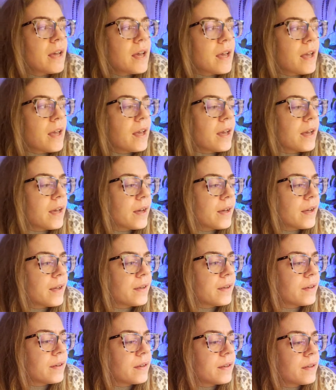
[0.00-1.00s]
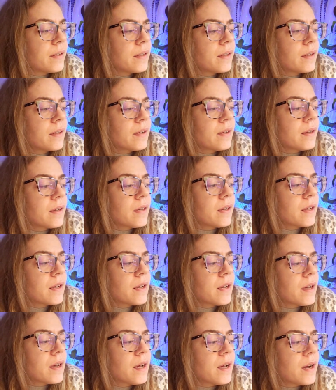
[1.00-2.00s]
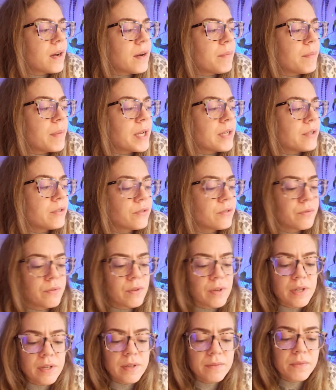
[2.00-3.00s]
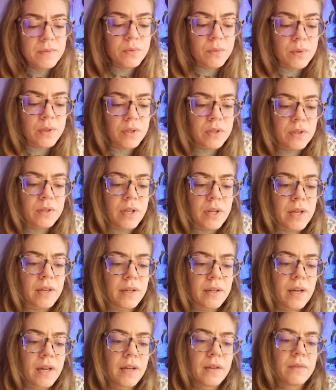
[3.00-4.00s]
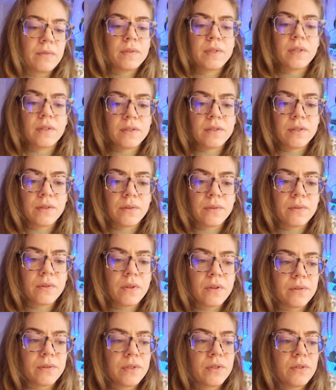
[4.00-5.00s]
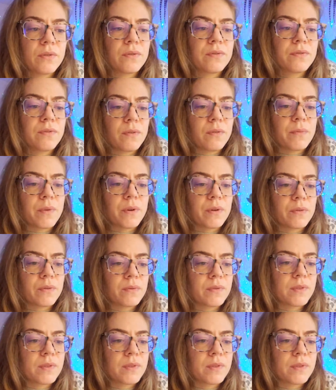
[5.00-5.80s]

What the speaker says: And my dreams were like, and it was also close to a full moon.